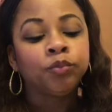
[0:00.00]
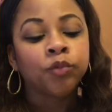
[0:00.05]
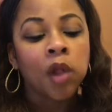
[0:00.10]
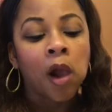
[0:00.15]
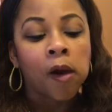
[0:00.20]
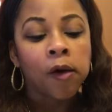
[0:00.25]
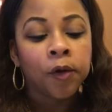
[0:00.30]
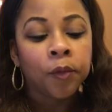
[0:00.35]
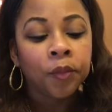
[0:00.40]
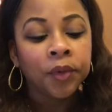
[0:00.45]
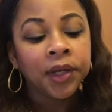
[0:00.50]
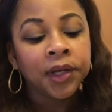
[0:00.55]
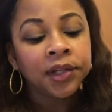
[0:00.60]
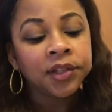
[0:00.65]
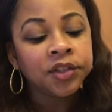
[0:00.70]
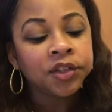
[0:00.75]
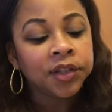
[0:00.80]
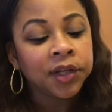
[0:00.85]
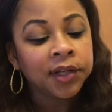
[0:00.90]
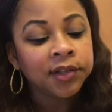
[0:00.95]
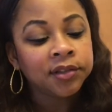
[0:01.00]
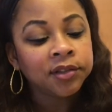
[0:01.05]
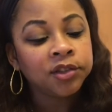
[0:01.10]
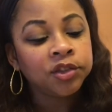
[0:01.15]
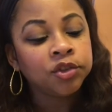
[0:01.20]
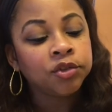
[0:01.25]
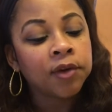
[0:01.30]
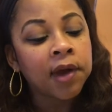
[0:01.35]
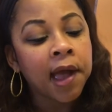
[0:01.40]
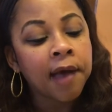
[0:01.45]
hope we get a chance to
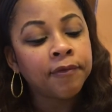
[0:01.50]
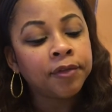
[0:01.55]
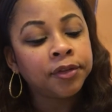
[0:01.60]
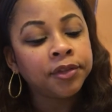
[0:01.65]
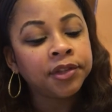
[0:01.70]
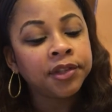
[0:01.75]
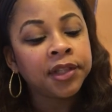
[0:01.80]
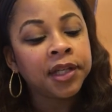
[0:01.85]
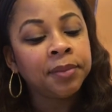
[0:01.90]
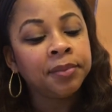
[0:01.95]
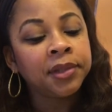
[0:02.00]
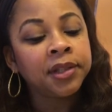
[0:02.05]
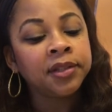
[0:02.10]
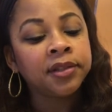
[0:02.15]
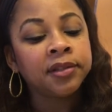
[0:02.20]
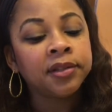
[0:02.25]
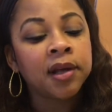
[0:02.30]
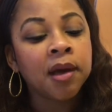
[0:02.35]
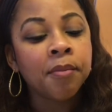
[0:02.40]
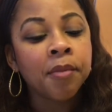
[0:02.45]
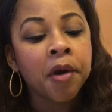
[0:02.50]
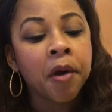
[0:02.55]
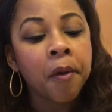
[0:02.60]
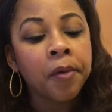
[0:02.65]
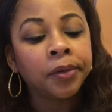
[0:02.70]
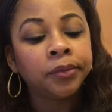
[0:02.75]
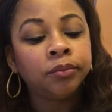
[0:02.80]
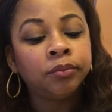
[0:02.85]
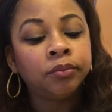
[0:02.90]
travel some this summer.